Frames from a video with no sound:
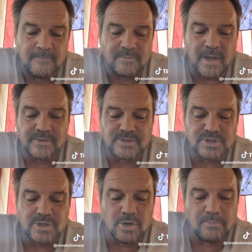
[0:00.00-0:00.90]
Now, the
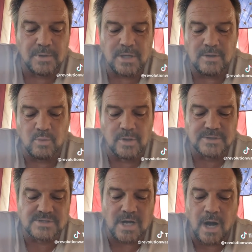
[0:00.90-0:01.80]
GOP
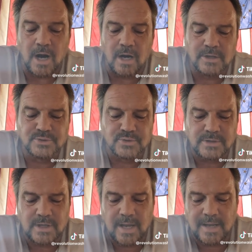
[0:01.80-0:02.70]
was
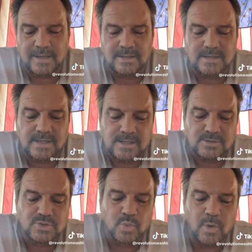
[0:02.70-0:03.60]

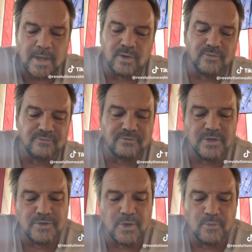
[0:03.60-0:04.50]
112
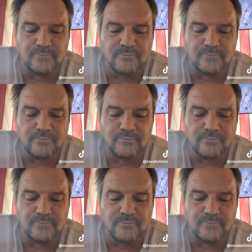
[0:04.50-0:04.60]
no